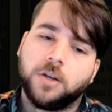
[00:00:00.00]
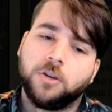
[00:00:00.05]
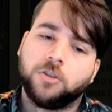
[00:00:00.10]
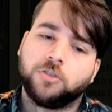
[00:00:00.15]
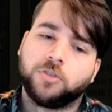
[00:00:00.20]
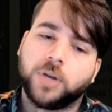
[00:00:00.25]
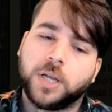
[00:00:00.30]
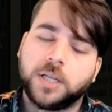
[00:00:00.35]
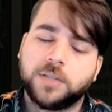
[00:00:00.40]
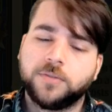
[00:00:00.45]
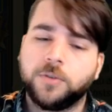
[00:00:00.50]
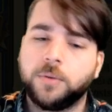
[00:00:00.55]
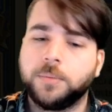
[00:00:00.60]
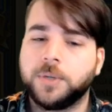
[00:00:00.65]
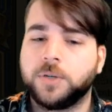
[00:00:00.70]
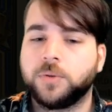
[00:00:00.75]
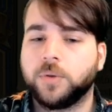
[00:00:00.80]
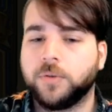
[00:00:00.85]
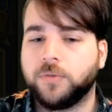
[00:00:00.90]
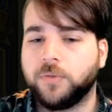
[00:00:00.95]
Transform
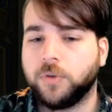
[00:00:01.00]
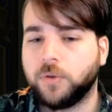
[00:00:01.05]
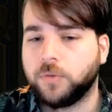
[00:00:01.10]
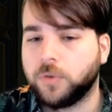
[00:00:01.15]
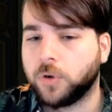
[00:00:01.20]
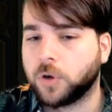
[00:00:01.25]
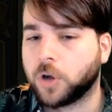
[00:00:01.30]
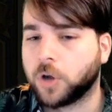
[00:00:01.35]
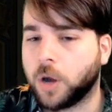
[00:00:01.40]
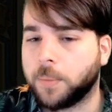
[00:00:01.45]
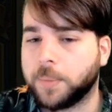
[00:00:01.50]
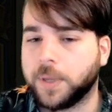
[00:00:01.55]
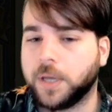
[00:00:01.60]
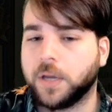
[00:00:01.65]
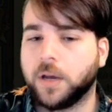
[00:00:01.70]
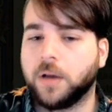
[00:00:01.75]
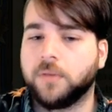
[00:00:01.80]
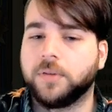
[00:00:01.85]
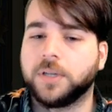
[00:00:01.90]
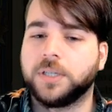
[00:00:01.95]
into a 4/4 copy
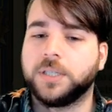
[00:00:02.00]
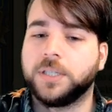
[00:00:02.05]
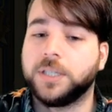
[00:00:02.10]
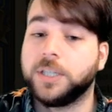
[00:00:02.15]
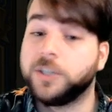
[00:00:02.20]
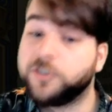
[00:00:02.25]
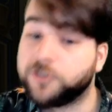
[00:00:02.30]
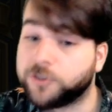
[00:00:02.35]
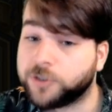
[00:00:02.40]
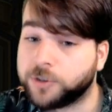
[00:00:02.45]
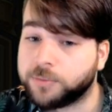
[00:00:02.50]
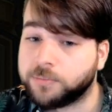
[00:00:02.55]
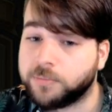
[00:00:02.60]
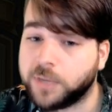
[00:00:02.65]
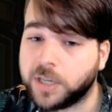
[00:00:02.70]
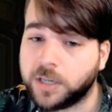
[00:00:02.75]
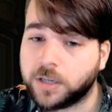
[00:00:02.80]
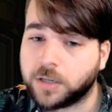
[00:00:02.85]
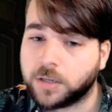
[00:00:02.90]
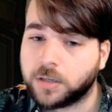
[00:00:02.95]
of a different
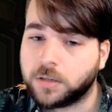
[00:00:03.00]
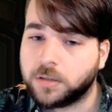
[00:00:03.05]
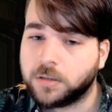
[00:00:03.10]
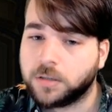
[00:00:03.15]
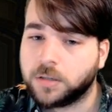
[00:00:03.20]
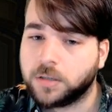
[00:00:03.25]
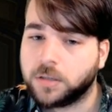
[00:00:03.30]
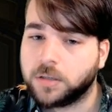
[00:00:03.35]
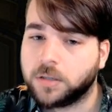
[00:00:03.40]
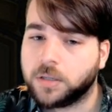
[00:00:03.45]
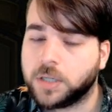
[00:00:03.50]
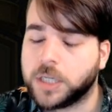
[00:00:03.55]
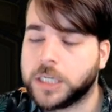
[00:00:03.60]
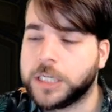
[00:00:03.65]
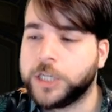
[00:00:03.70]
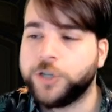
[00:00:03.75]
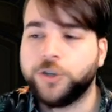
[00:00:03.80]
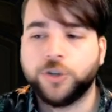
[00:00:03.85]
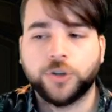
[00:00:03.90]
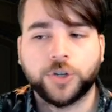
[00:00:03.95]
minion
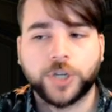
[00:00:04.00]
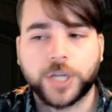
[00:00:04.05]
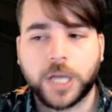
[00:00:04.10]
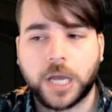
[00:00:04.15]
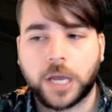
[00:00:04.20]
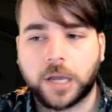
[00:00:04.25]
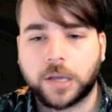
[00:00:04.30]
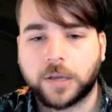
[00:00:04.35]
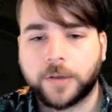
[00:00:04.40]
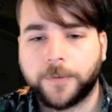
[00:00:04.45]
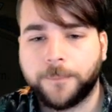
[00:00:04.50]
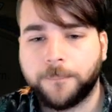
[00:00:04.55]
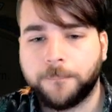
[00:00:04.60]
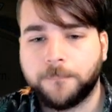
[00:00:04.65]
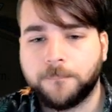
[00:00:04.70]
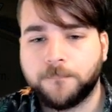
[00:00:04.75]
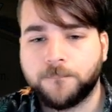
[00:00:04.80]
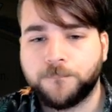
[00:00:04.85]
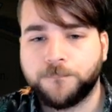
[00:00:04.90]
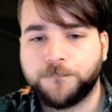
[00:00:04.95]
in your deck.
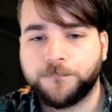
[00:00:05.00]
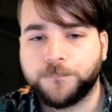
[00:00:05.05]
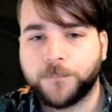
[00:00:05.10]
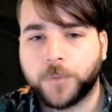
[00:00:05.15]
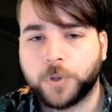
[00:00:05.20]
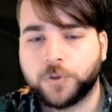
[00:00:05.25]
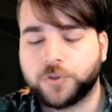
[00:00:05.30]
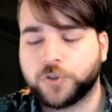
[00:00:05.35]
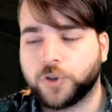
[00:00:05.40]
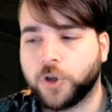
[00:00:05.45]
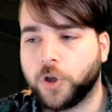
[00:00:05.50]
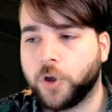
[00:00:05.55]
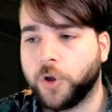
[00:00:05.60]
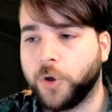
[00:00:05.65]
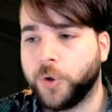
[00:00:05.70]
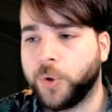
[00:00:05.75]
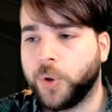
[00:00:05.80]
So